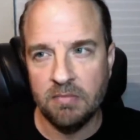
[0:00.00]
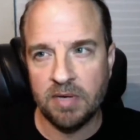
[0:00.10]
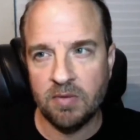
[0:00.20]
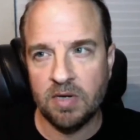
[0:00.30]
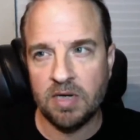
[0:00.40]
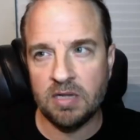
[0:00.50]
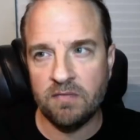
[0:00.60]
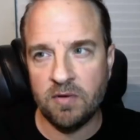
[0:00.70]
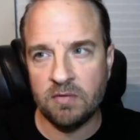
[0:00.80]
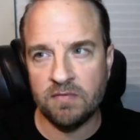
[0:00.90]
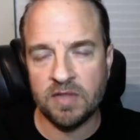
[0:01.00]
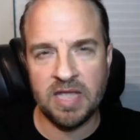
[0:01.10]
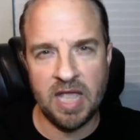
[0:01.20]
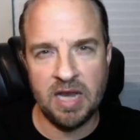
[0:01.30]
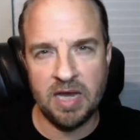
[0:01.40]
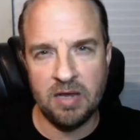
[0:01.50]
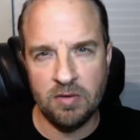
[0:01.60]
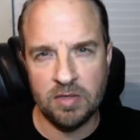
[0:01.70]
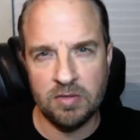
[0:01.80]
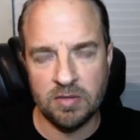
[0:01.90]
But I wanted to vote for the candidate who
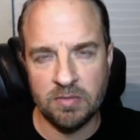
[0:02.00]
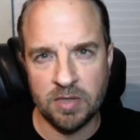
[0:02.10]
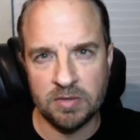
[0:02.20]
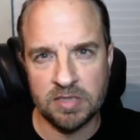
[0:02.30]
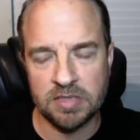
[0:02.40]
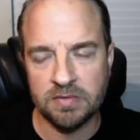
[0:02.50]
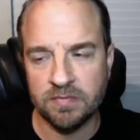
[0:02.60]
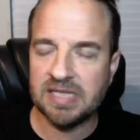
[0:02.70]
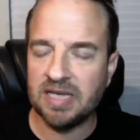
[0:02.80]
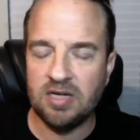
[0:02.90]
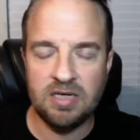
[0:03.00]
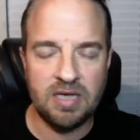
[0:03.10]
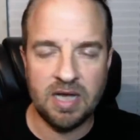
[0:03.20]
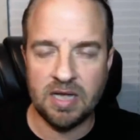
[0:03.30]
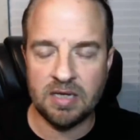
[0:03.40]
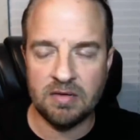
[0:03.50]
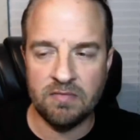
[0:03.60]
could do the most. I could not